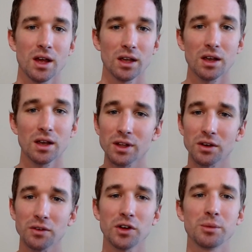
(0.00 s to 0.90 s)
given that
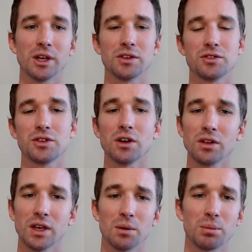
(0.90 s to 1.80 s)
their filming is
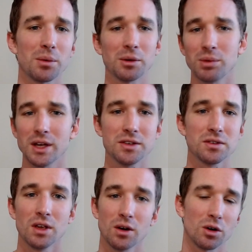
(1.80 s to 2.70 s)
generally in a public place
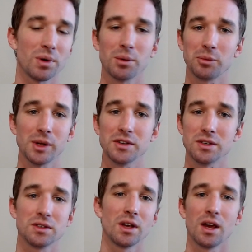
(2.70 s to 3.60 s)
or public
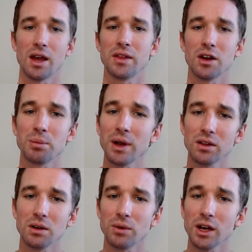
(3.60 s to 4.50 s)
places, and they are
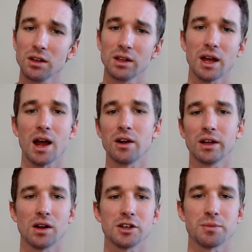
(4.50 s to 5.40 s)
apparently regularly hiring
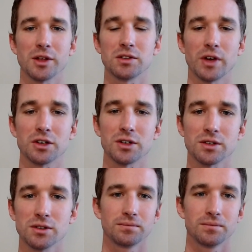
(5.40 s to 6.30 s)
large amounts of extras.